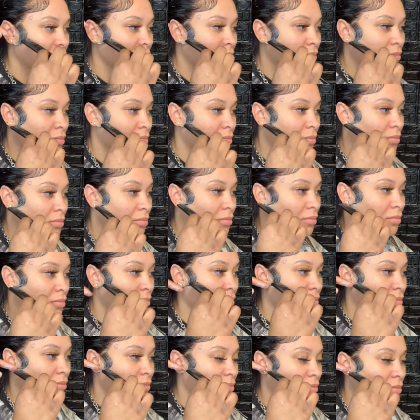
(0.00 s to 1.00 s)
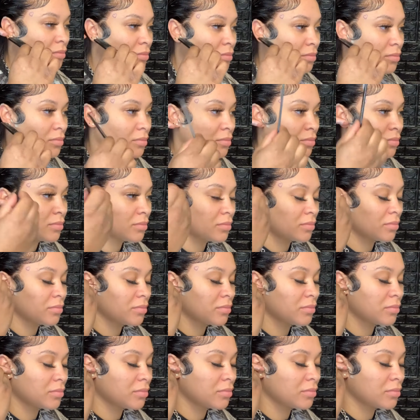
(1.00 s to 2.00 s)

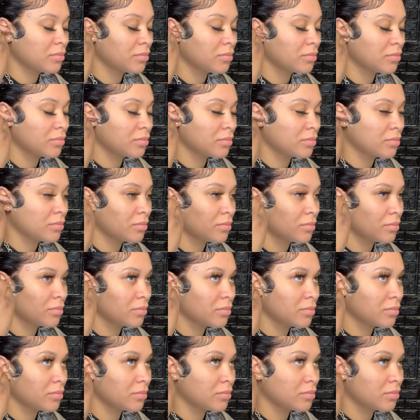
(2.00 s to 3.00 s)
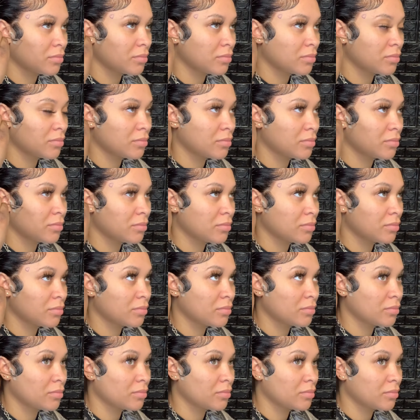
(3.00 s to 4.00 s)

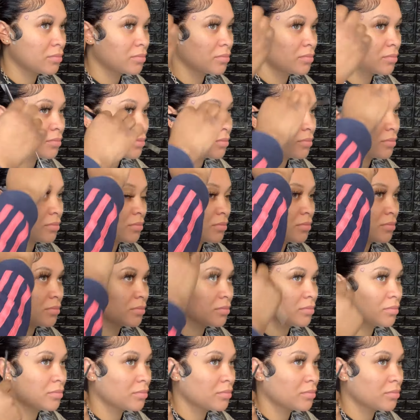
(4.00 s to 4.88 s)
[no speech]